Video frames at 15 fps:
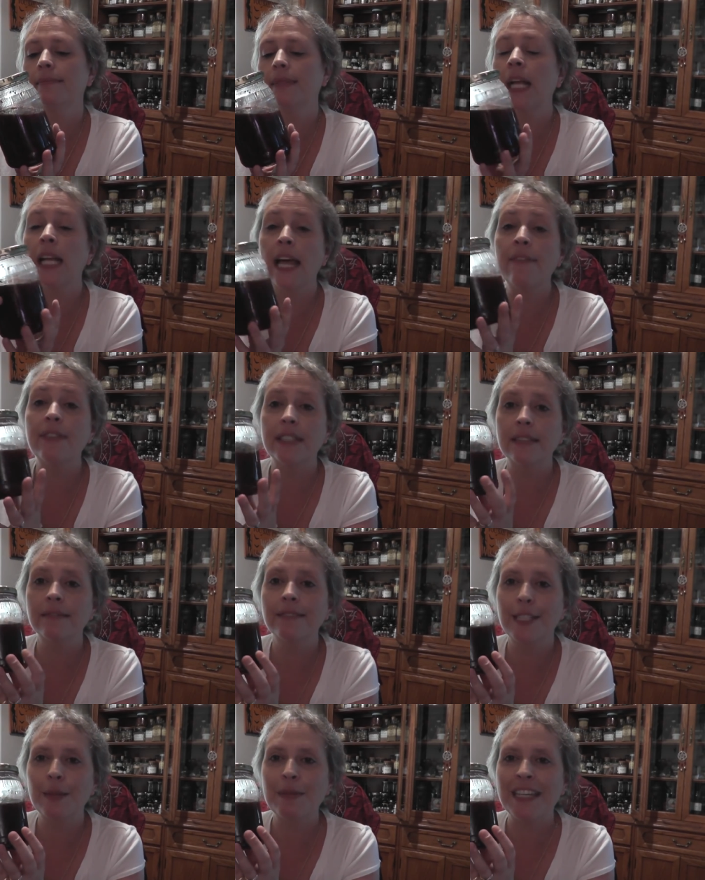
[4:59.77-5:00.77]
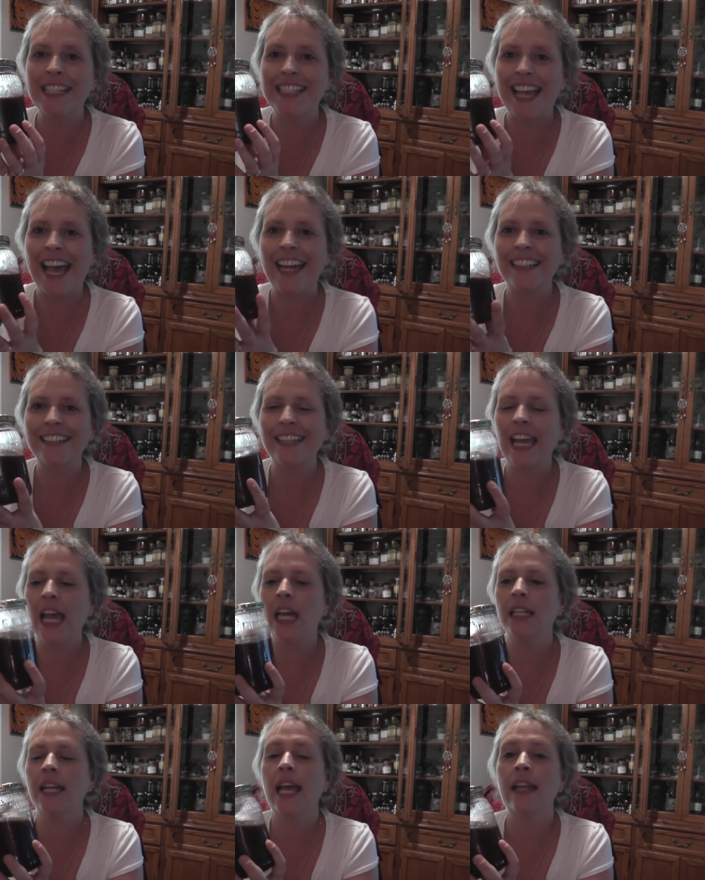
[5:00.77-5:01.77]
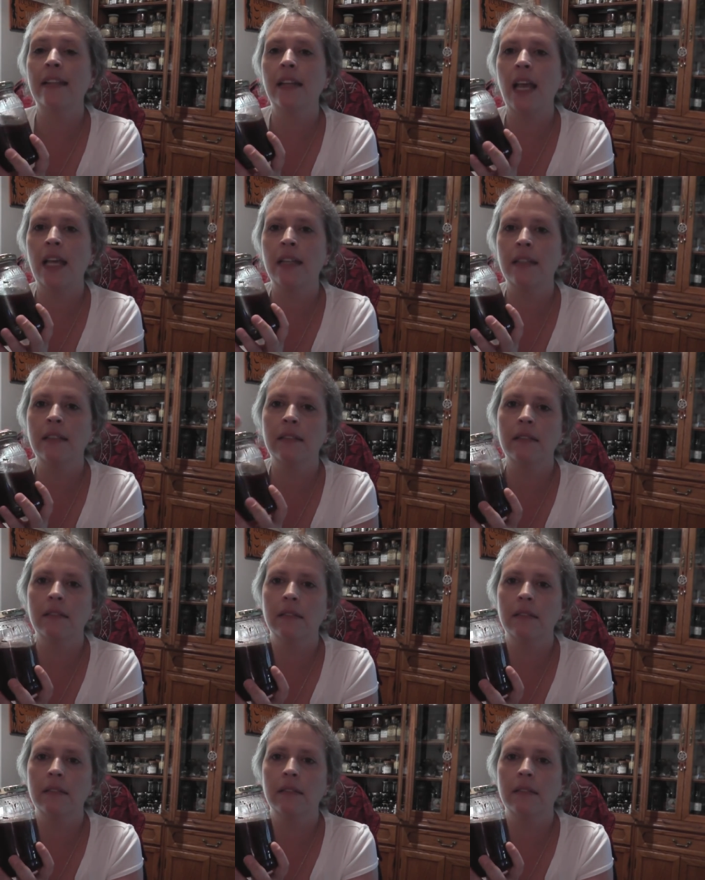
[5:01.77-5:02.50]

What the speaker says: 11 to be exact. And